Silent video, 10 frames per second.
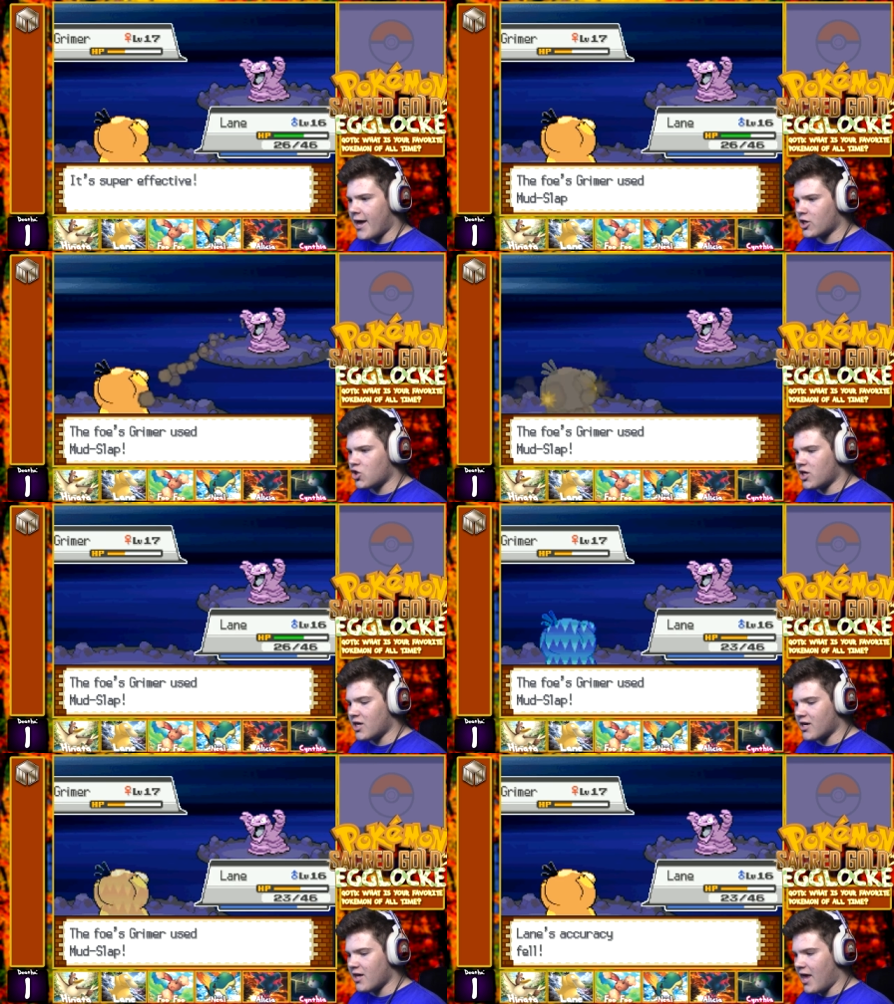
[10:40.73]
actually
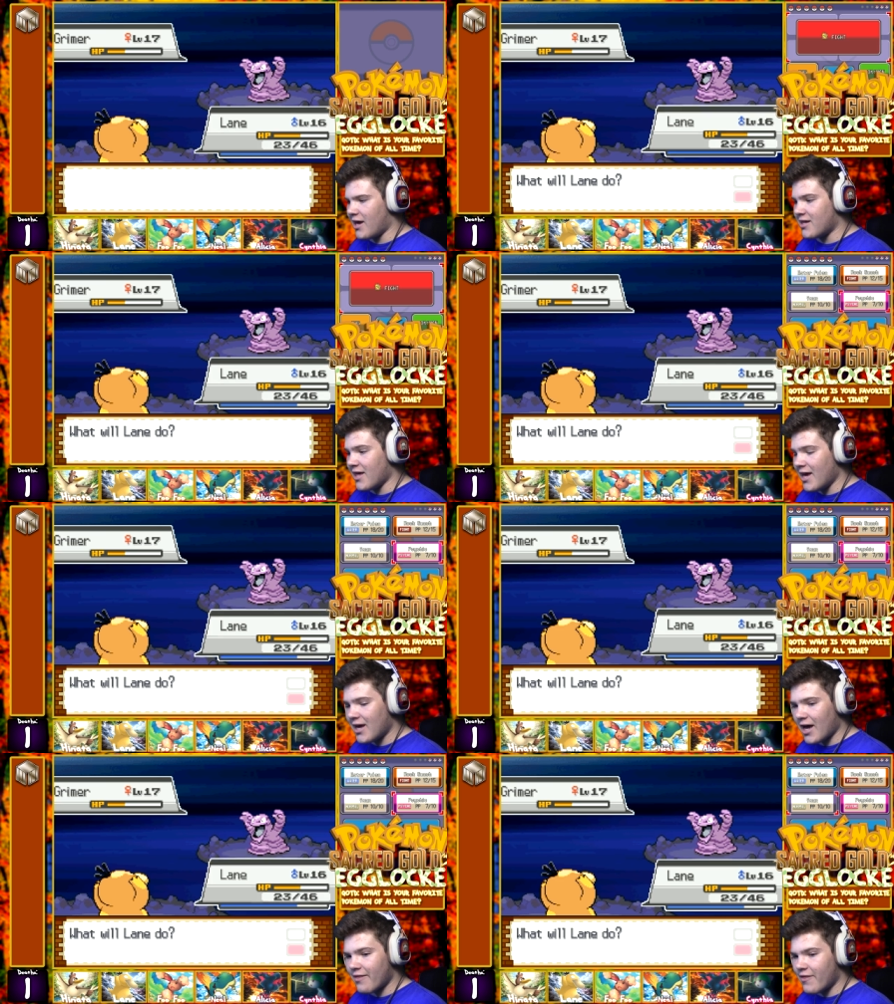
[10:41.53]
an exec.
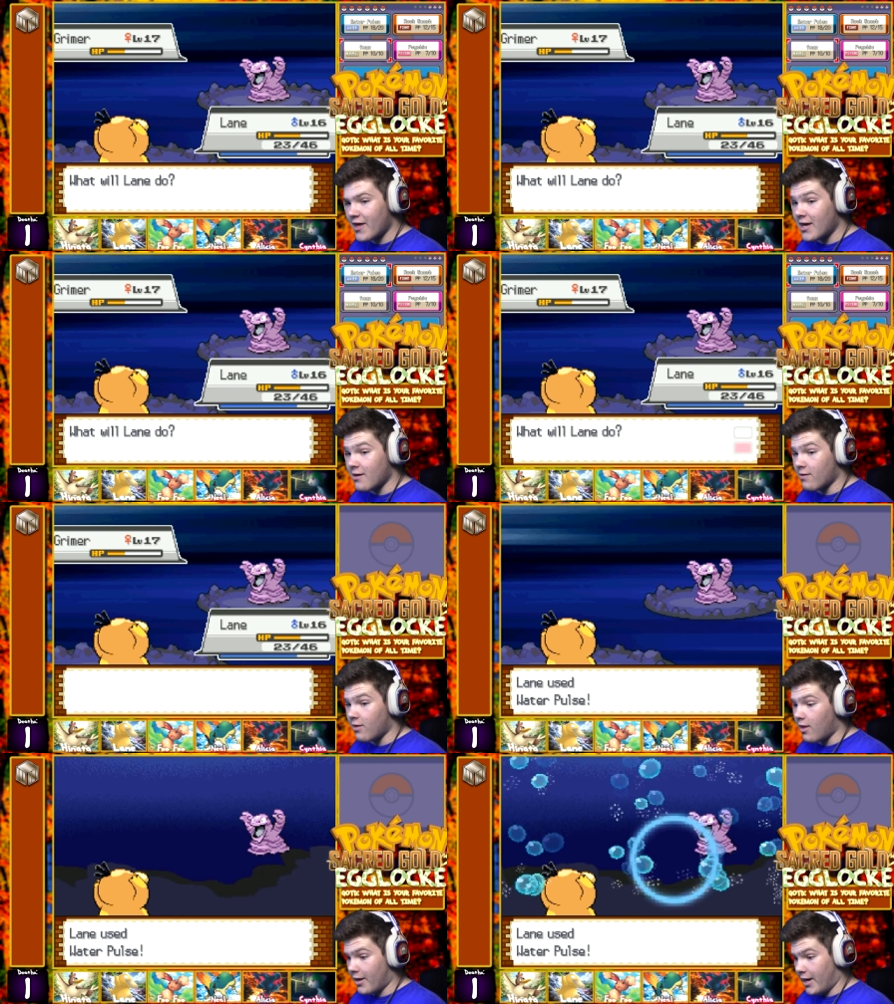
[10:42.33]
I think he's
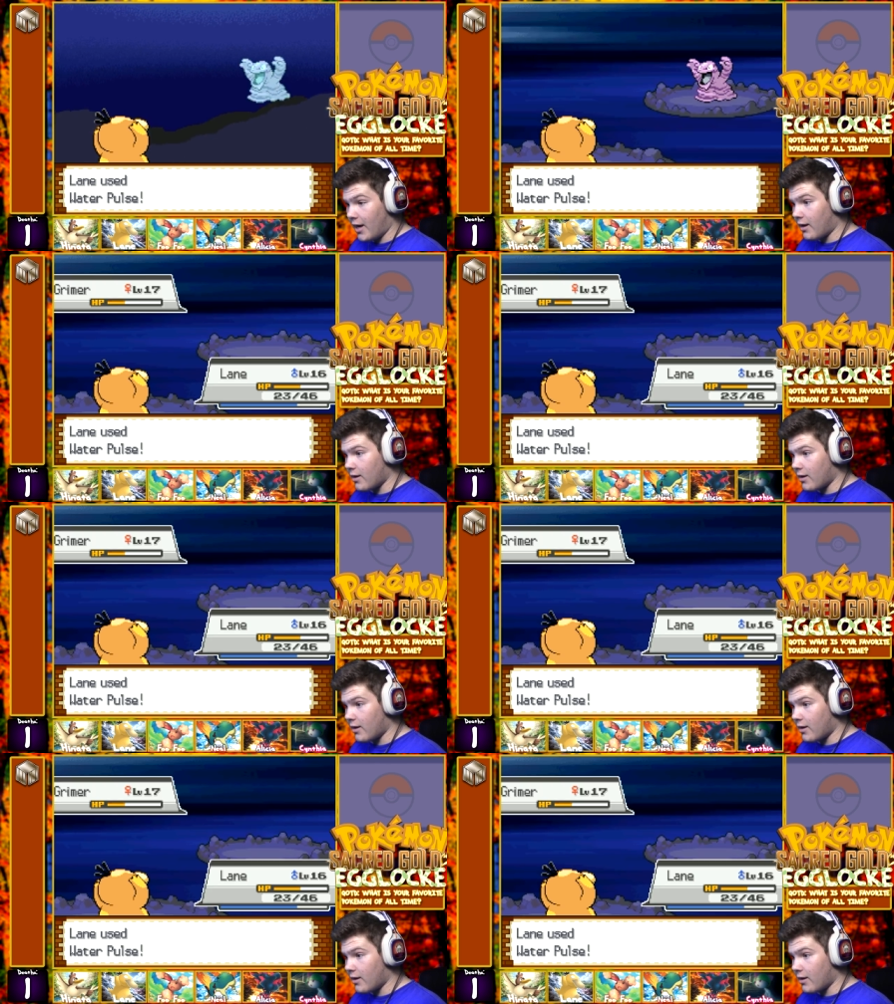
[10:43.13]
lying.